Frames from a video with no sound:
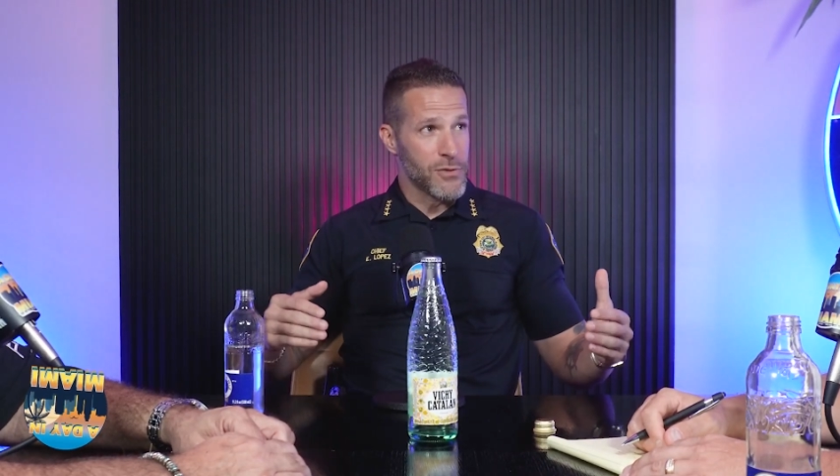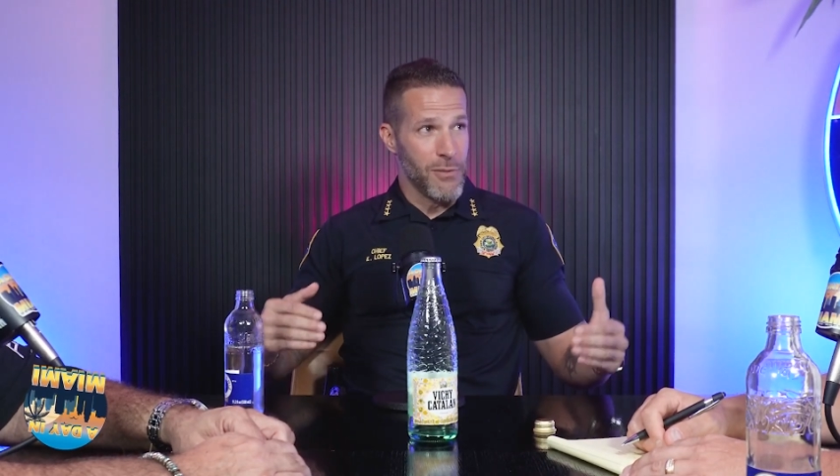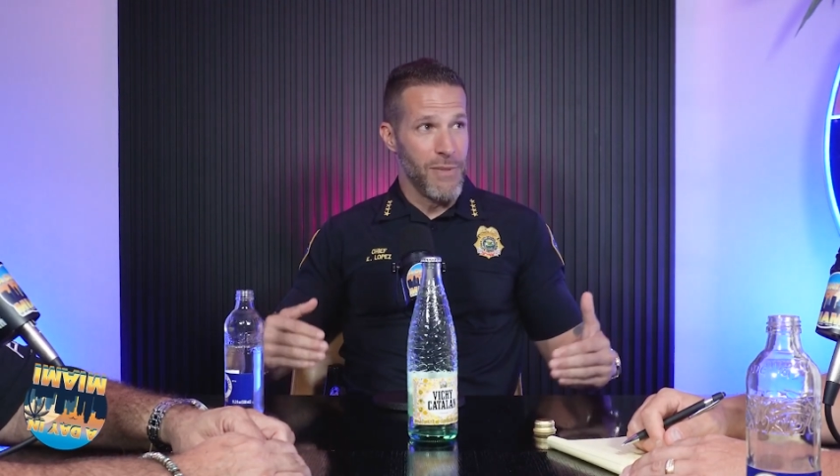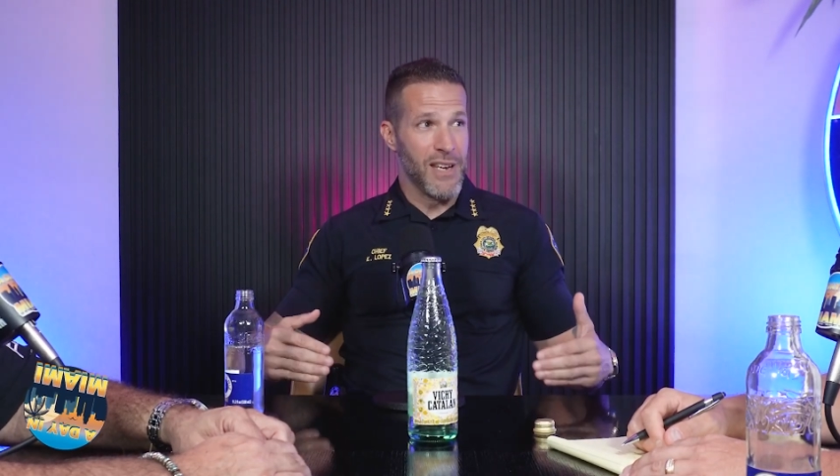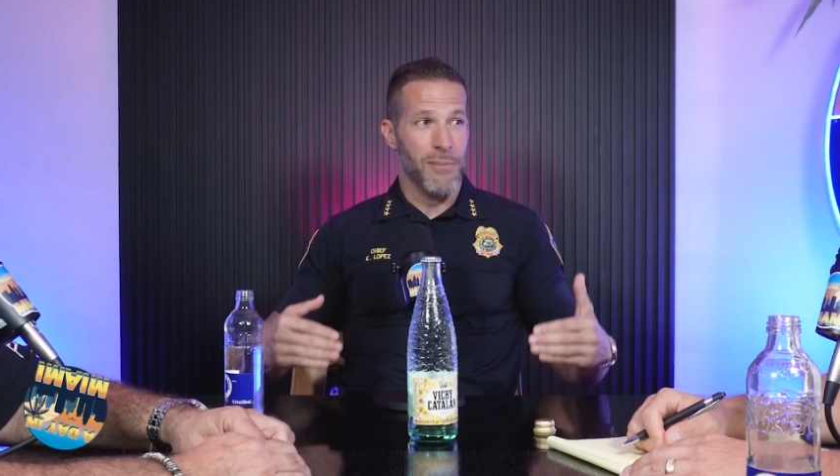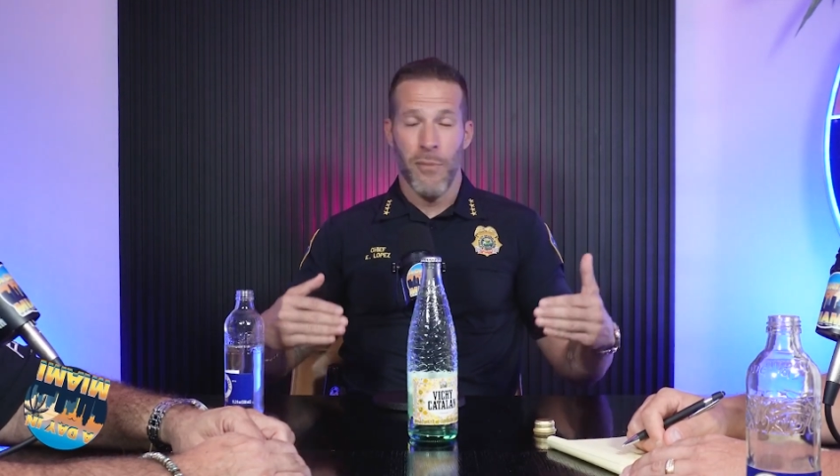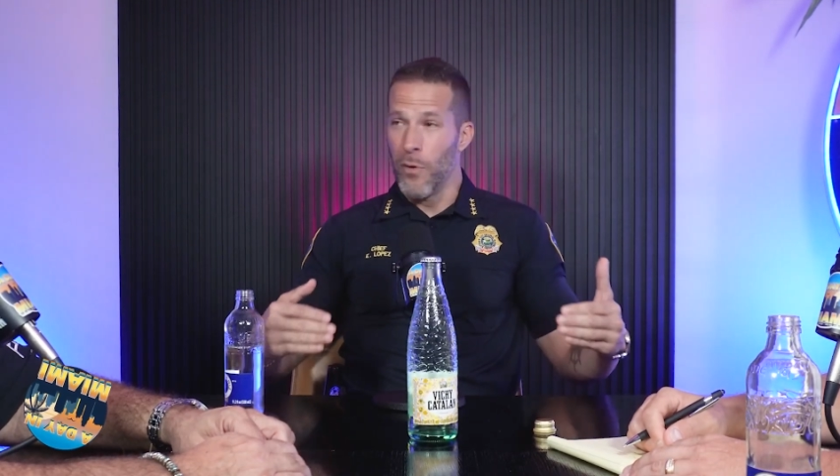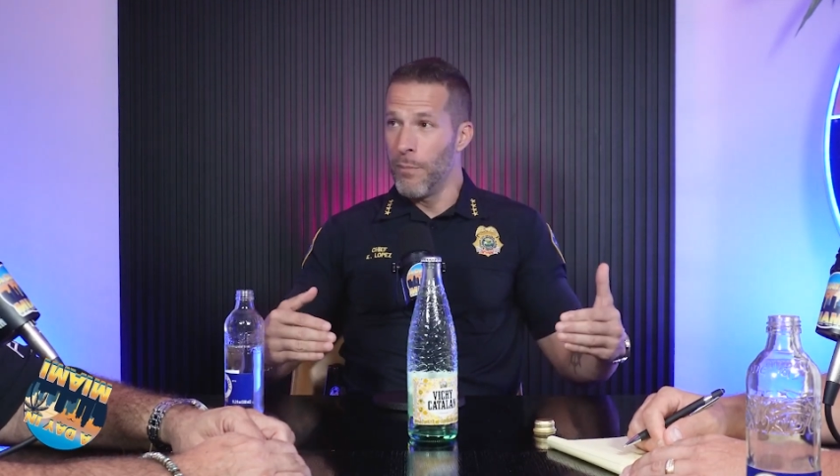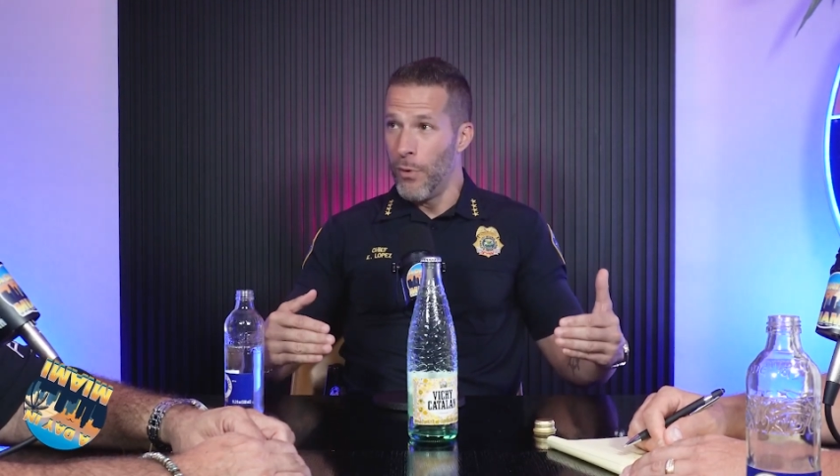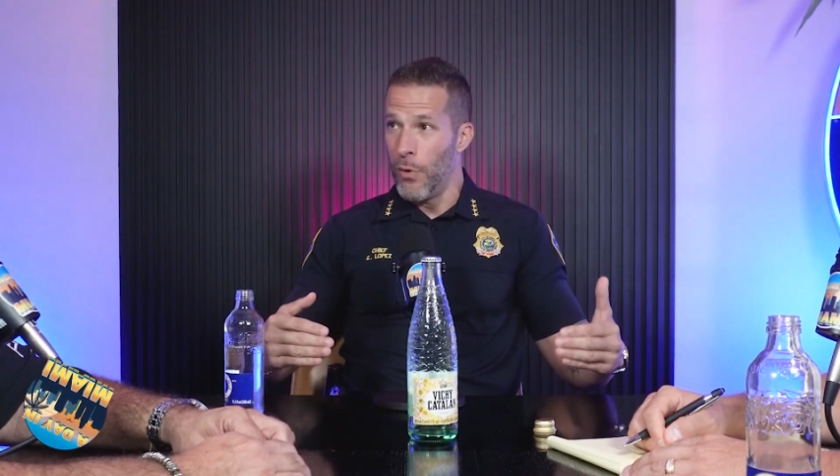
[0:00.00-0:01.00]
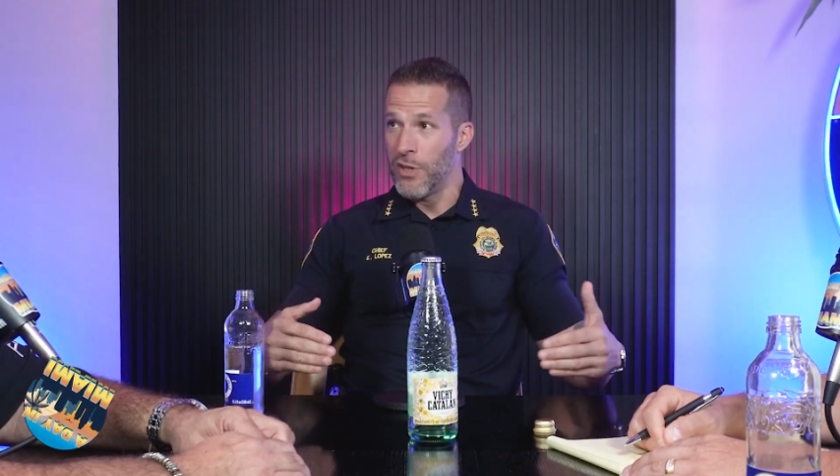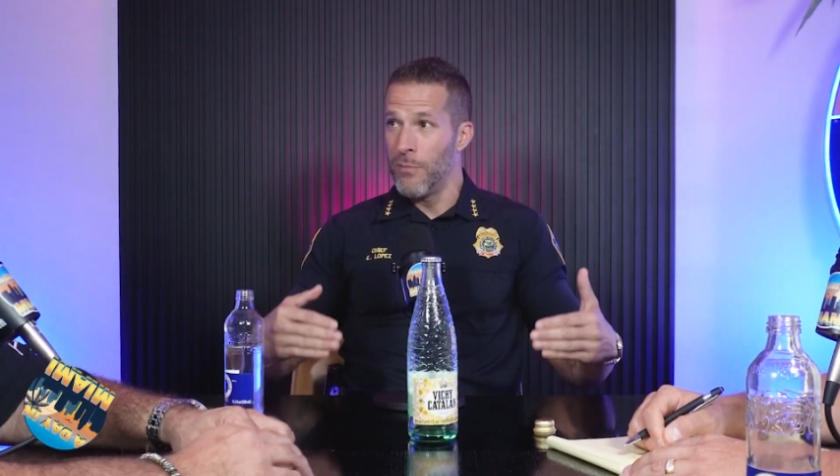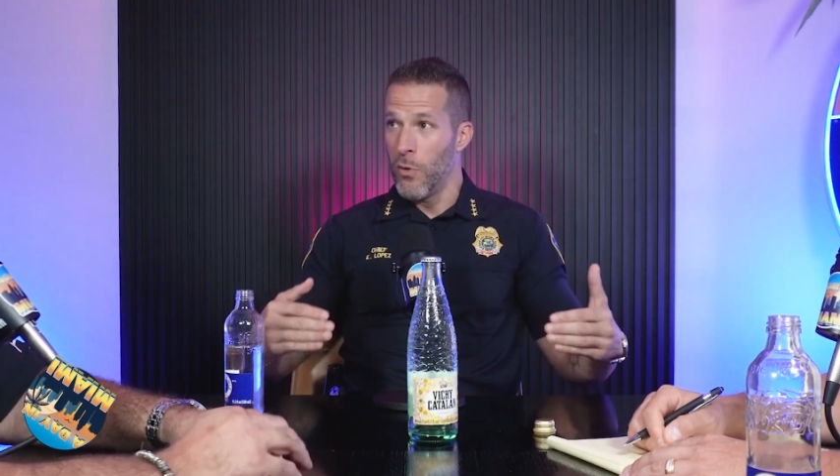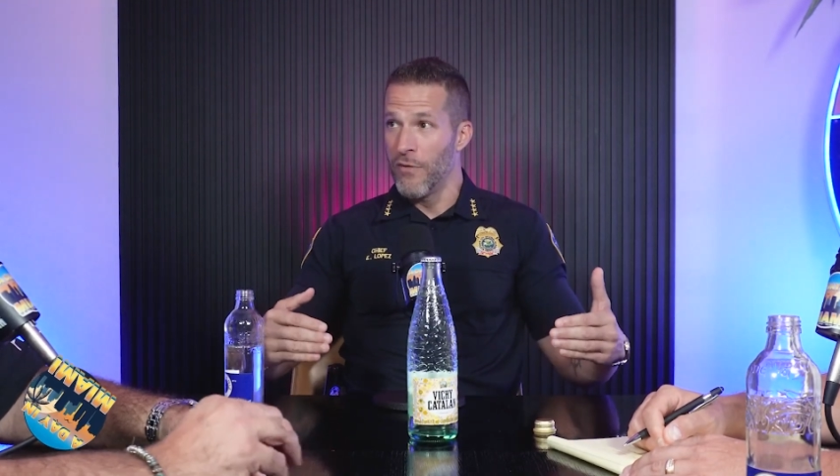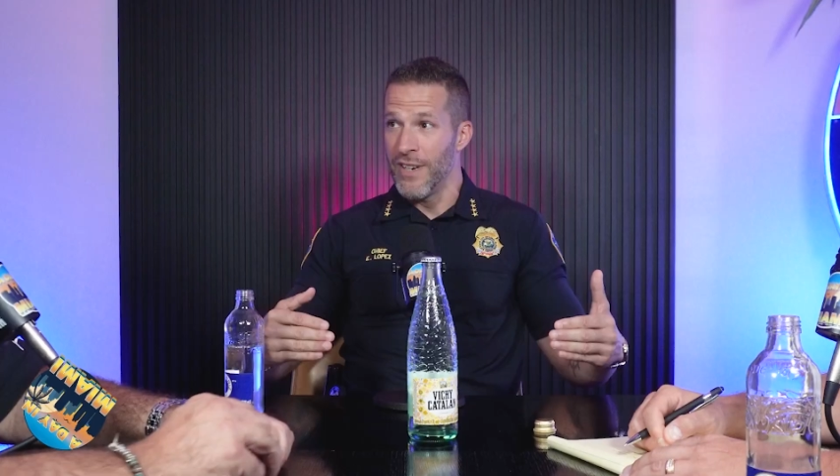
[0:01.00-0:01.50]
to make them more bold and
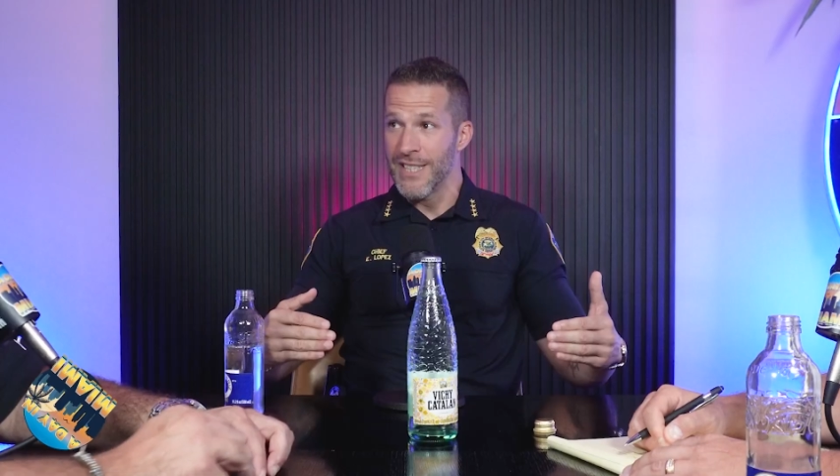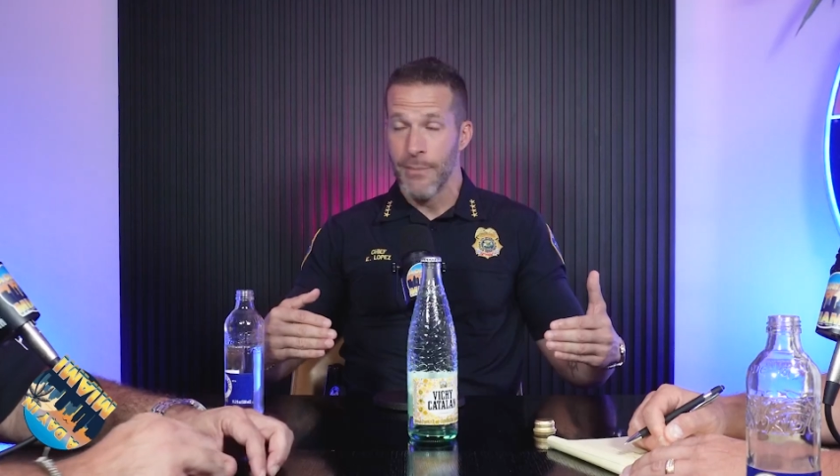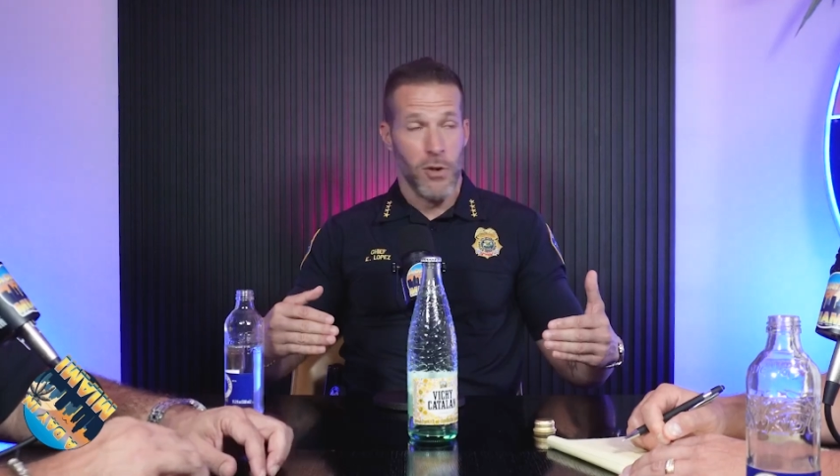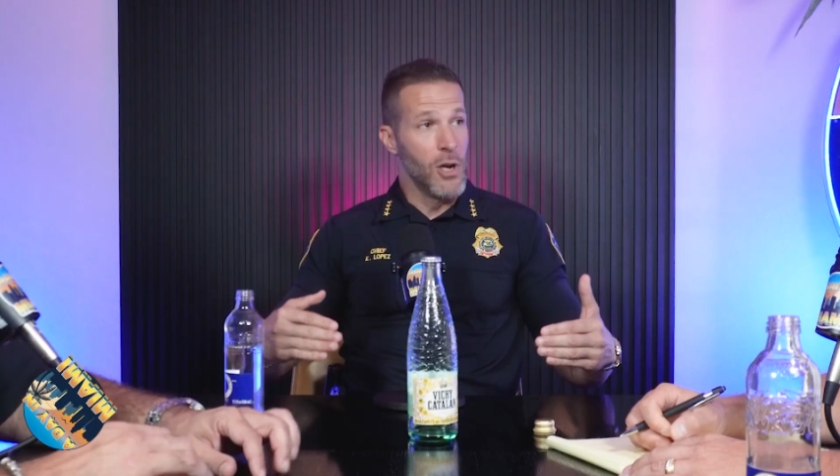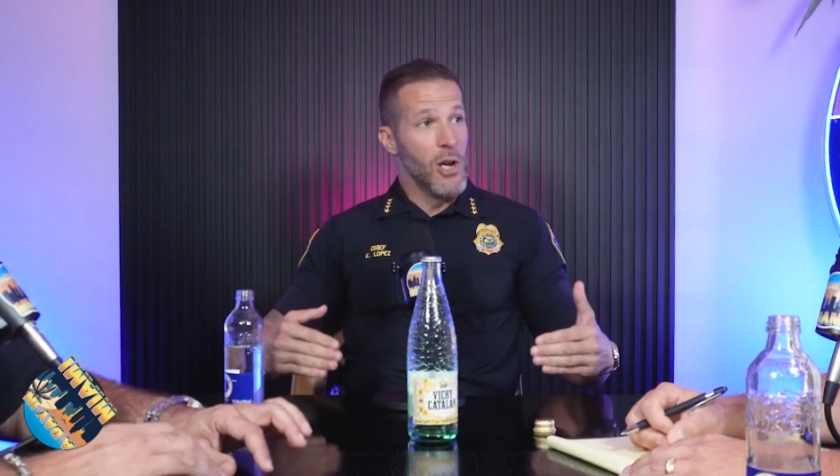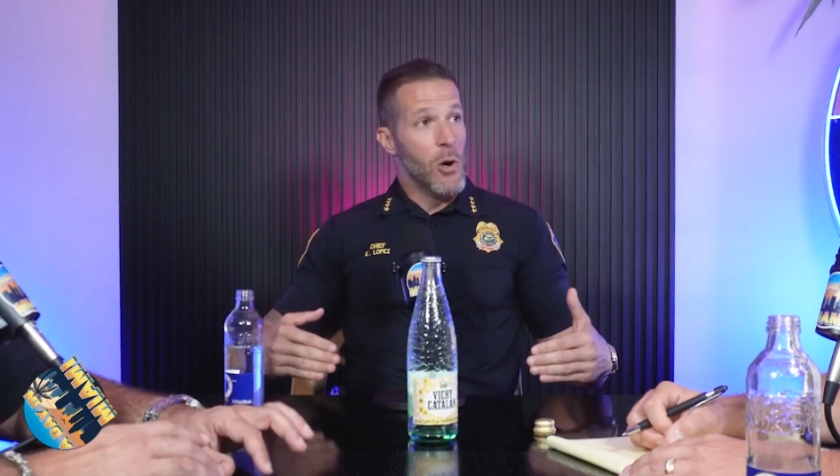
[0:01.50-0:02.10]
more visible.